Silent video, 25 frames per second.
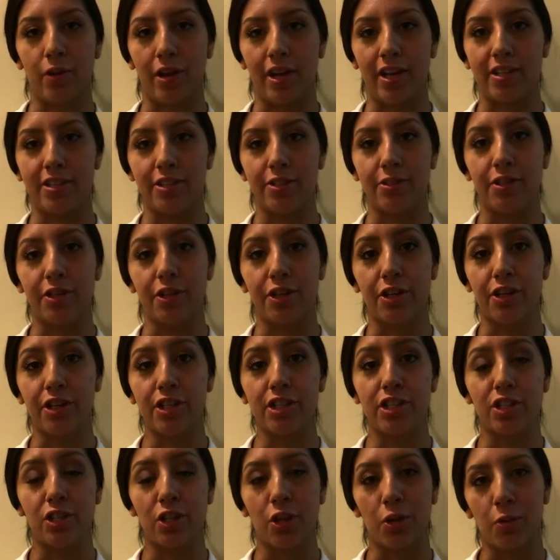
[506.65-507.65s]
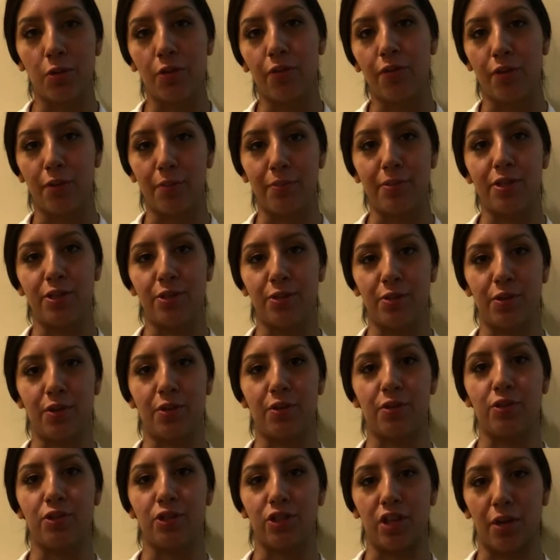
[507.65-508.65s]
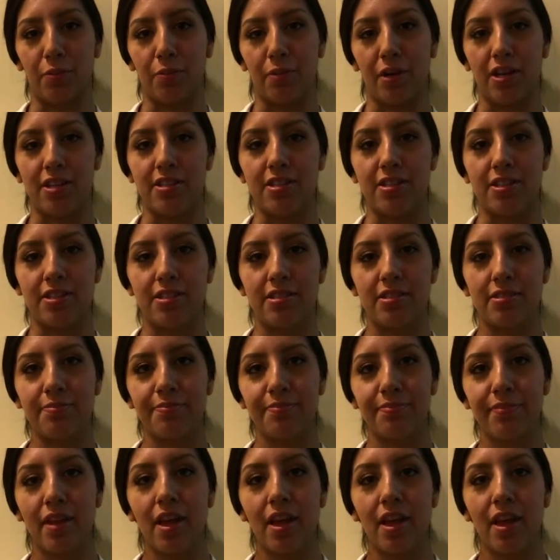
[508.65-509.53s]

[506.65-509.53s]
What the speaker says: way to encourage lower pharmaceutical drug prices.